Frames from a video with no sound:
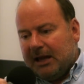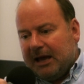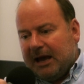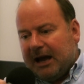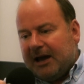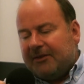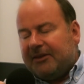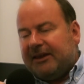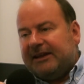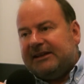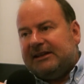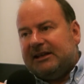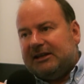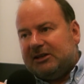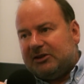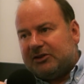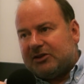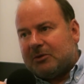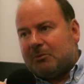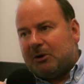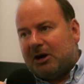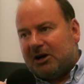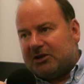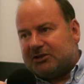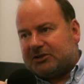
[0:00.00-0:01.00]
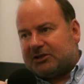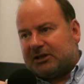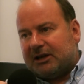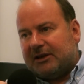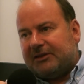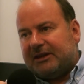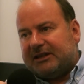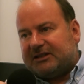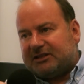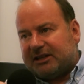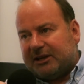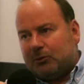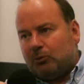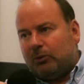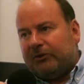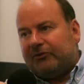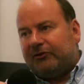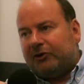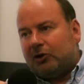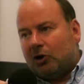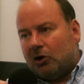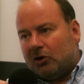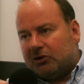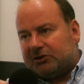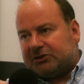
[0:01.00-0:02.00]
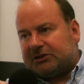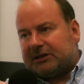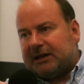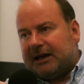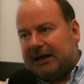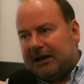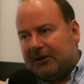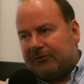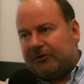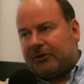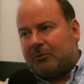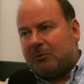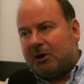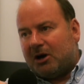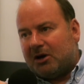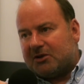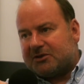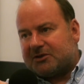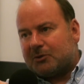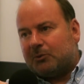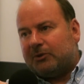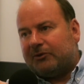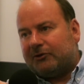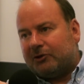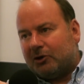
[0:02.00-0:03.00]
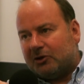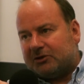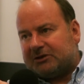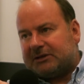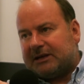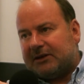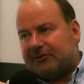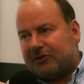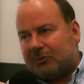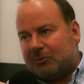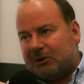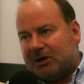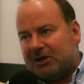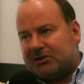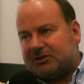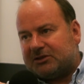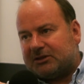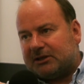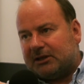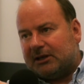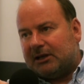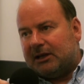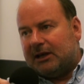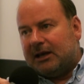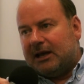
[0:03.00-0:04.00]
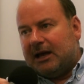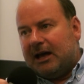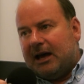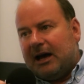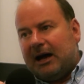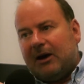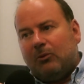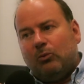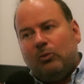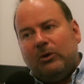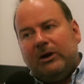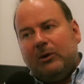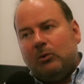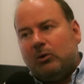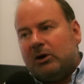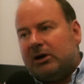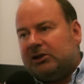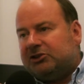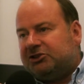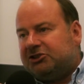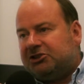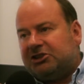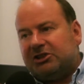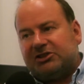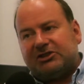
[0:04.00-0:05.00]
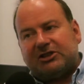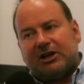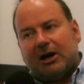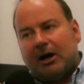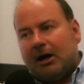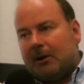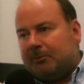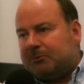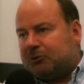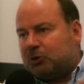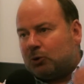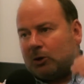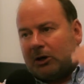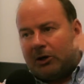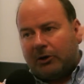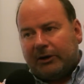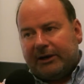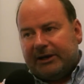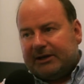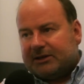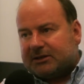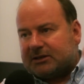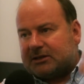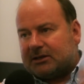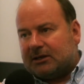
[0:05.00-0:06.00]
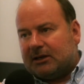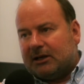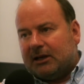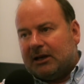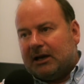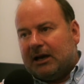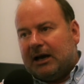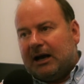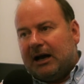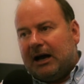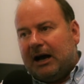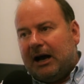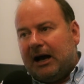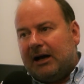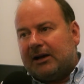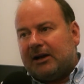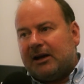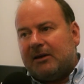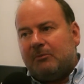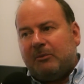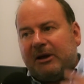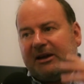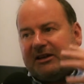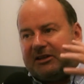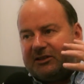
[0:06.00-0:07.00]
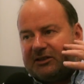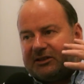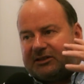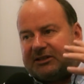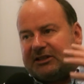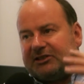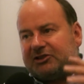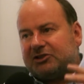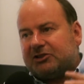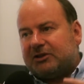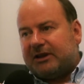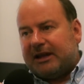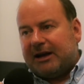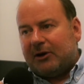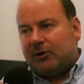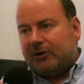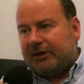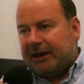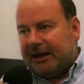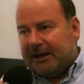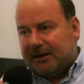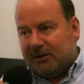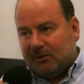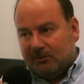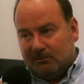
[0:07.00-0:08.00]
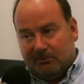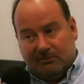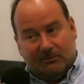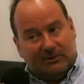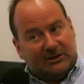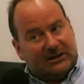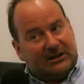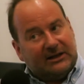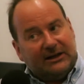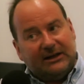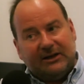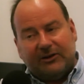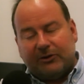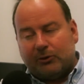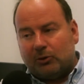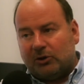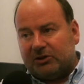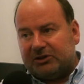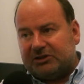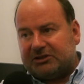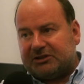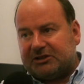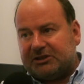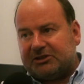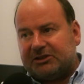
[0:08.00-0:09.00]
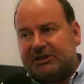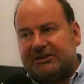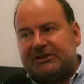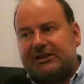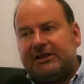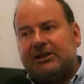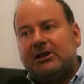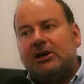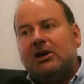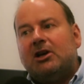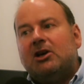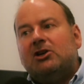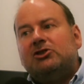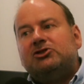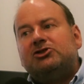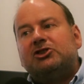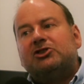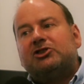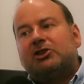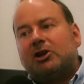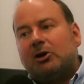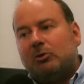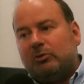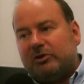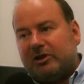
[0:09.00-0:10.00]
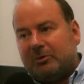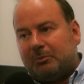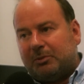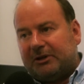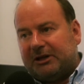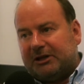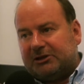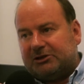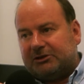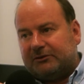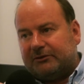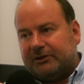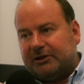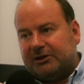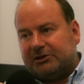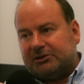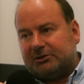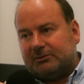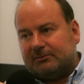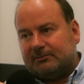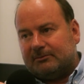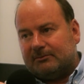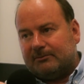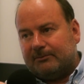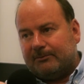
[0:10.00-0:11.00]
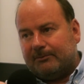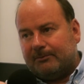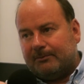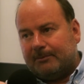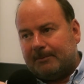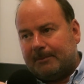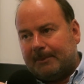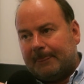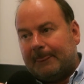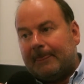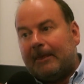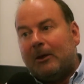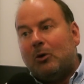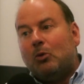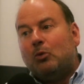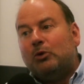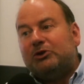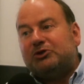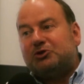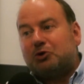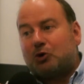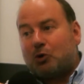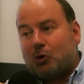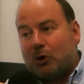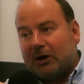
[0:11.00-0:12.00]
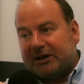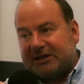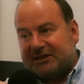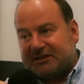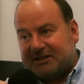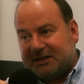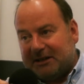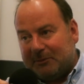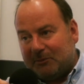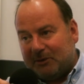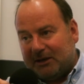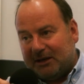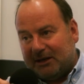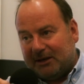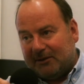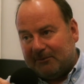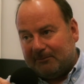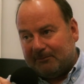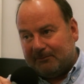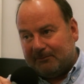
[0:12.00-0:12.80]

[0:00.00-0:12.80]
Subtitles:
And they needed the master, and they said, we've got to have the master, we've got to have the master. And we were just up to our ears. And I made a decision there and then, clearly the wrong decision. I said, just go with the production version, which required a Steam key.